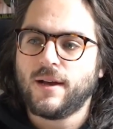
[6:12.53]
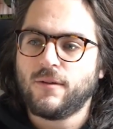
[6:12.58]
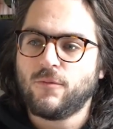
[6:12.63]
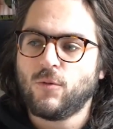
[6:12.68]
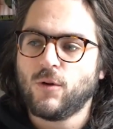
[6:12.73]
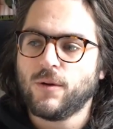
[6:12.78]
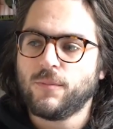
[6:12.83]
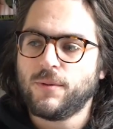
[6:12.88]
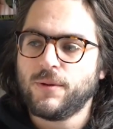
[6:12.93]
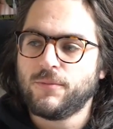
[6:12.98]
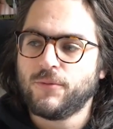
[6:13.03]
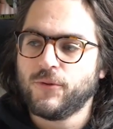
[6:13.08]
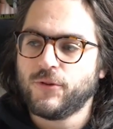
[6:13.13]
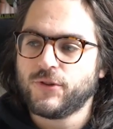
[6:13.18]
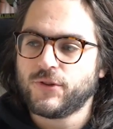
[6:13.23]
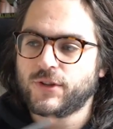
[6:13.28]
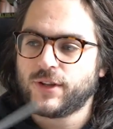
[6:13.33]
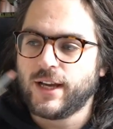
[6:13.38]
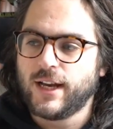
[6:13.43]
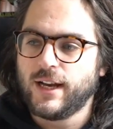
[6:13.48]
where people are
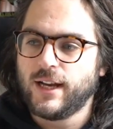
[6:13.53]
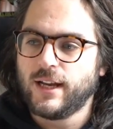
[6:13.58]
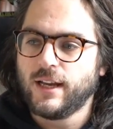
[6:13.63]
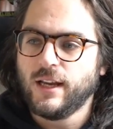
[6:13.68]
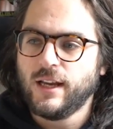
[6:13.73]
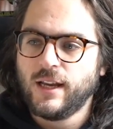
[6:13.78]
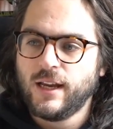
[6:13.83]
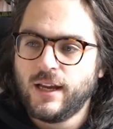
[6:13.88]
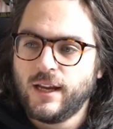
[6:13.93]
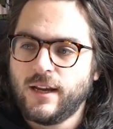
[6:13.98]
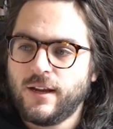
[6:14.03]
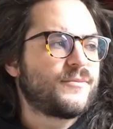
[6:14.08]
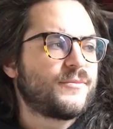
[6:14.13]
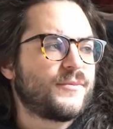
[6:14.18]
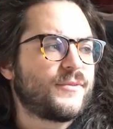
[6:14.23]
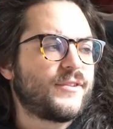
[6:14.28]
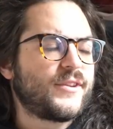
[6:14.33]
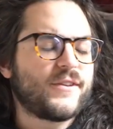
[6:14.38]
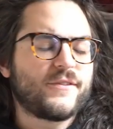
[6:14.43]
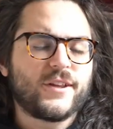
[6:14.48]
just kind
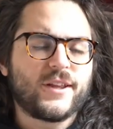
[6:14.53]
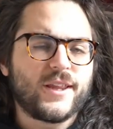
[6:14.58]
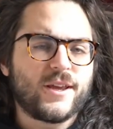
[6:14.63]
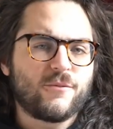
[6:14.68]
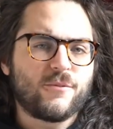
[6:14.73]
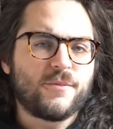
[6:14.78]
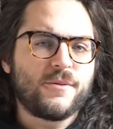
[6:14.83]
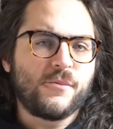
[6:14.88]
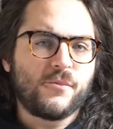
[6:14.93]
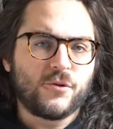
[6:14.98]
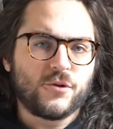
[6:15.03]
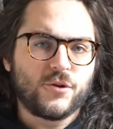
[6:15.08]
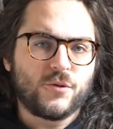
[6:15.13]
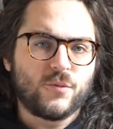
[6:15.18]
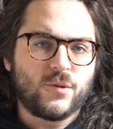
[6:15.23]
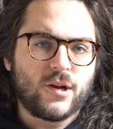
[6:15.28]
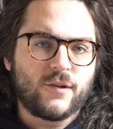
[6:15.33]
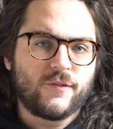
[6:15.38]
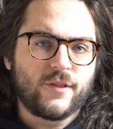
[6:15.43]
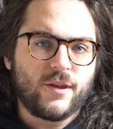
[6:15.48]
of stuff like that where people are doing
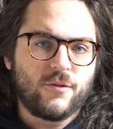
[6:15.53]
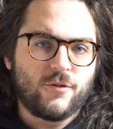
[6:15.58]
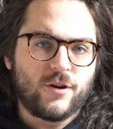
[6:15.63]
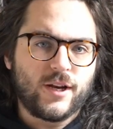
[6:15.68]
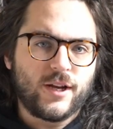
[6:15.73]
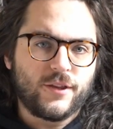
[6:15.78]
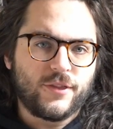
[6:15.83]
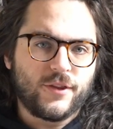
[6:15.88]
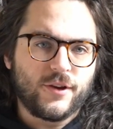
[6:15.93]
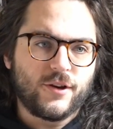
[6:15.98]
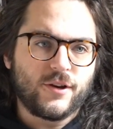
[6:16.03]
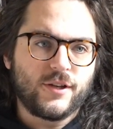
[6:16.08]
whatever they want out there,